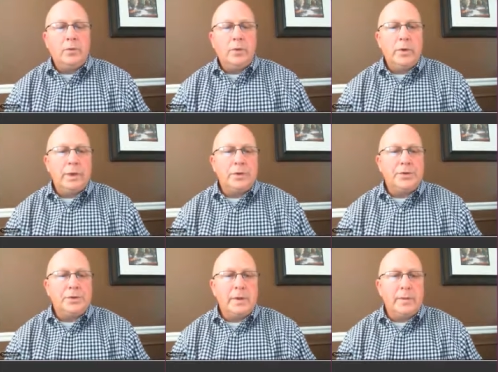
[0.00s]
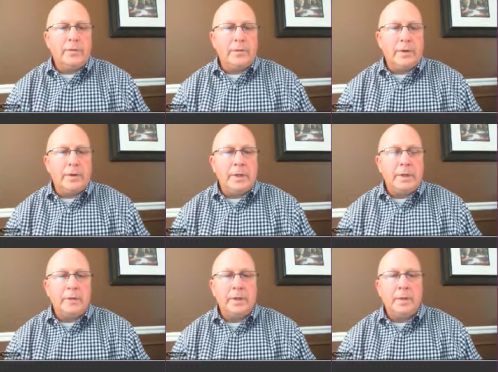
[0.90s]
4 years
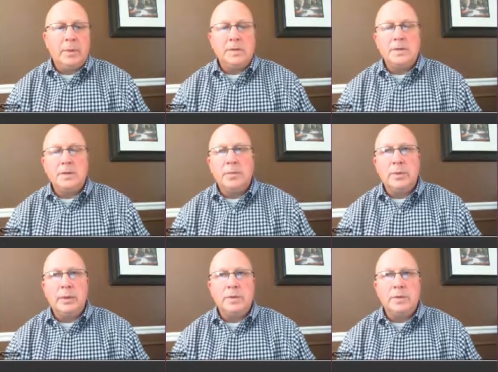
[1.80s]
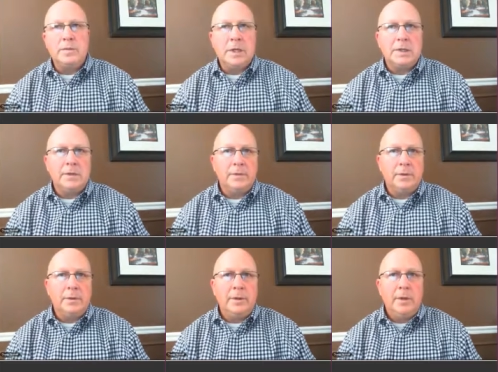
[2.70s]
treatment-free. They might still be on
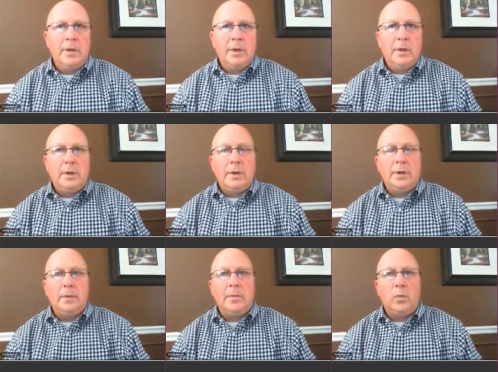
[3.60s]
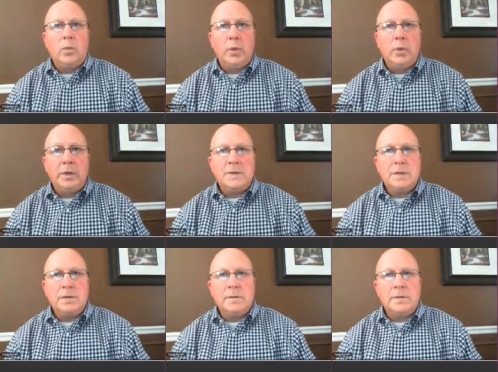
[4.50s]
tamoxifen. We would
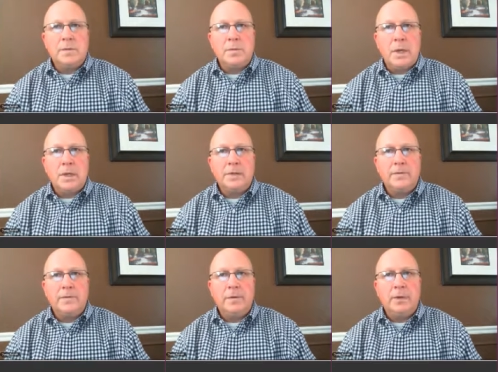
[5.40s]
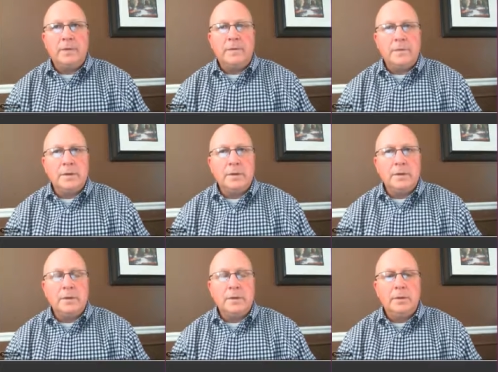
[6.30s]
consider the tamoxifen, if
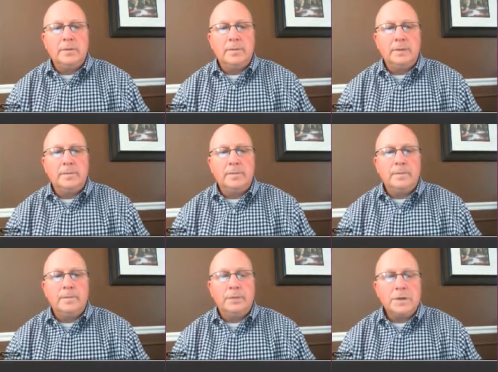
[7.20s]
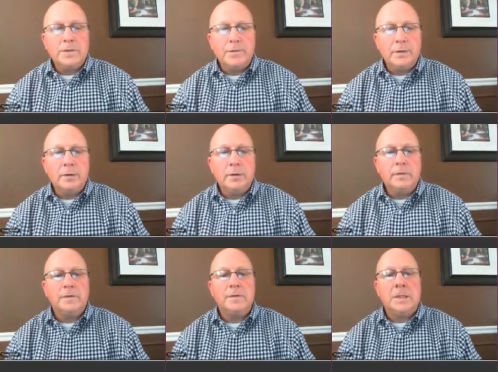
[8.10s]
the first fill
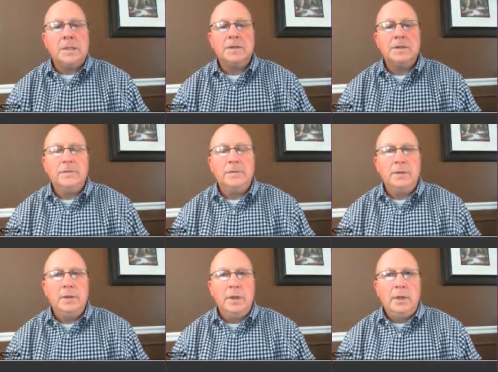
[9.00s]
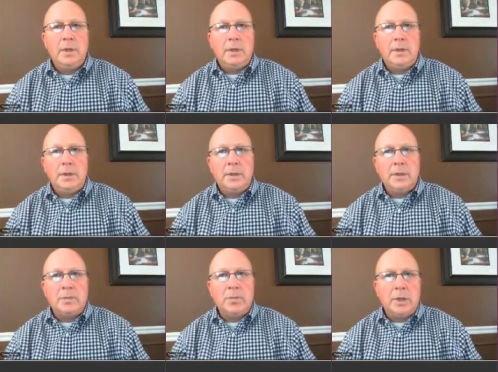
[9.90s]
of the tamoxifen
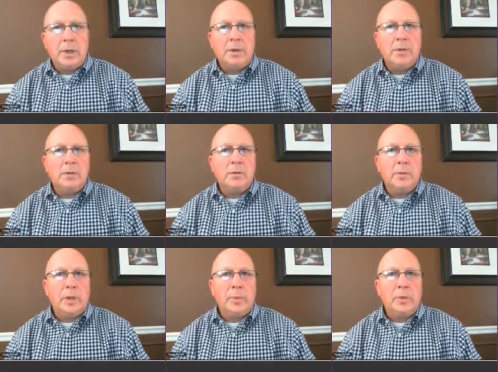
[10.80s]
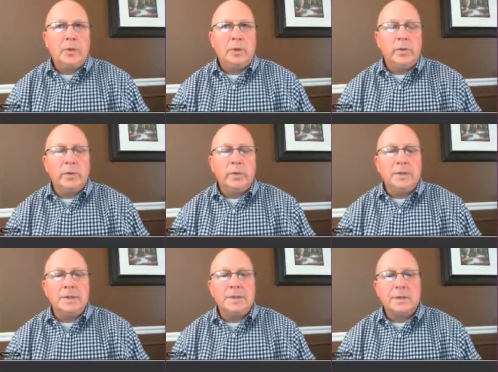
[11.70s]
is beyond our look-back period, we
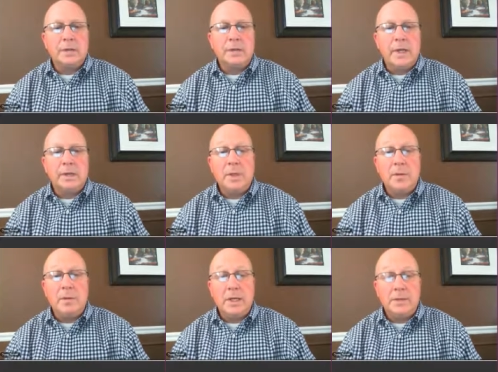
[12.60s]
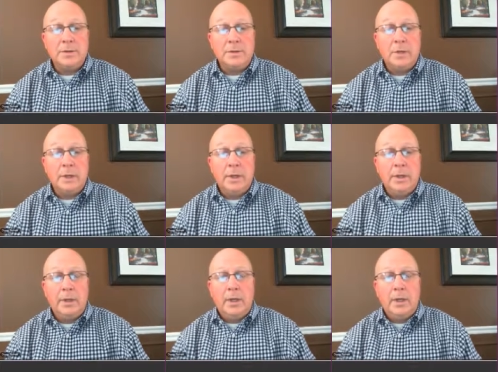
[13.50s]
would consider that to be a maintenance drug.